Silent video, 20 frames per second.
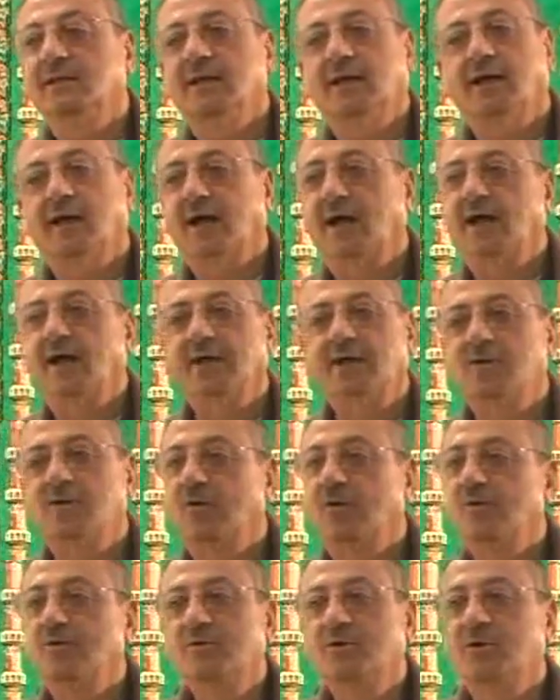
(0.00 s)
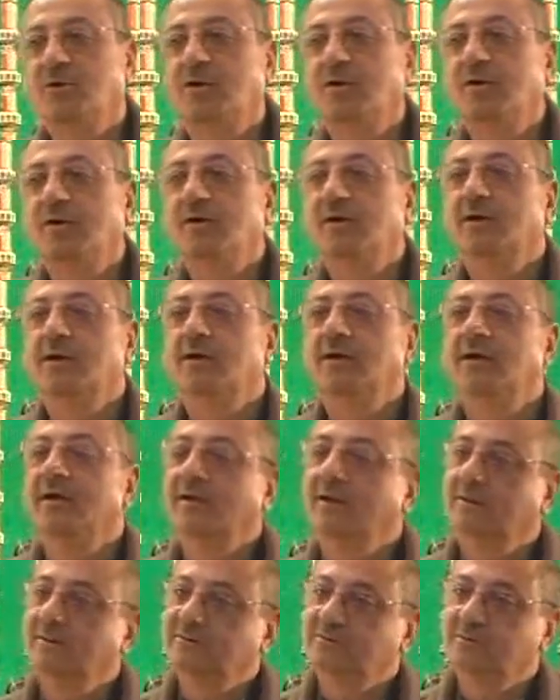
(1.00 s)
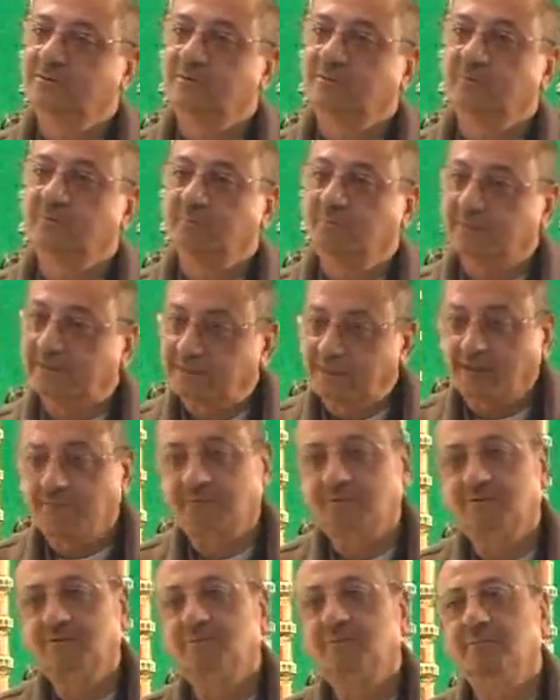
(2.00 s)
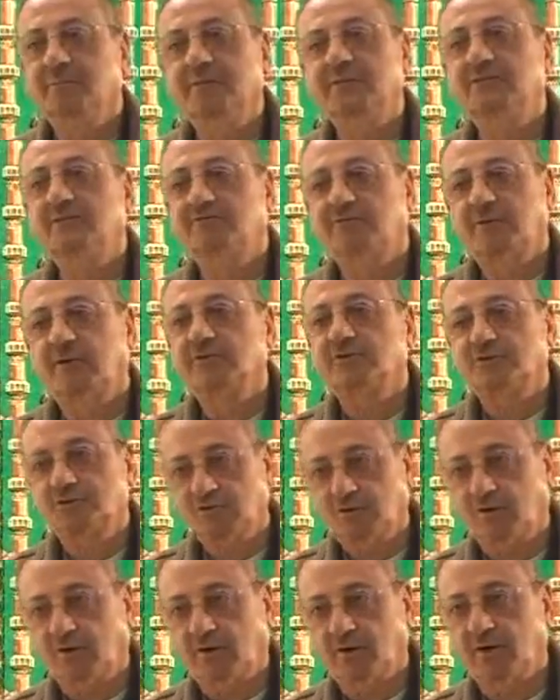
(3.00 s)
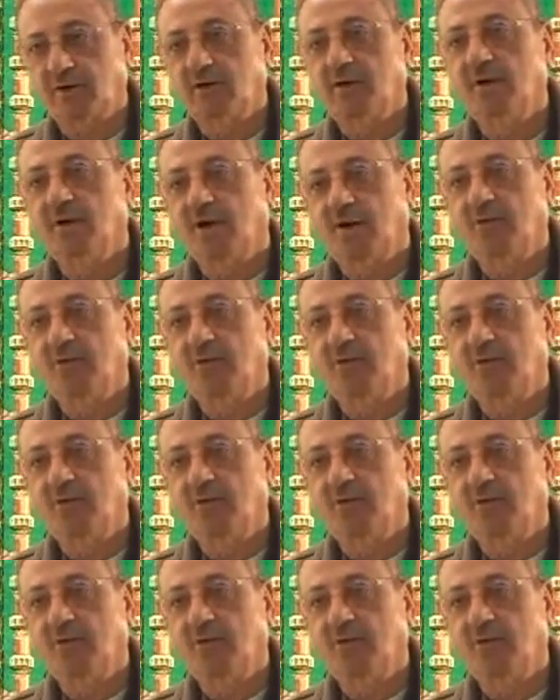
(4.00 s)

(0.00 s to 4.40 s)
I don't know. Biddabt means for sure. How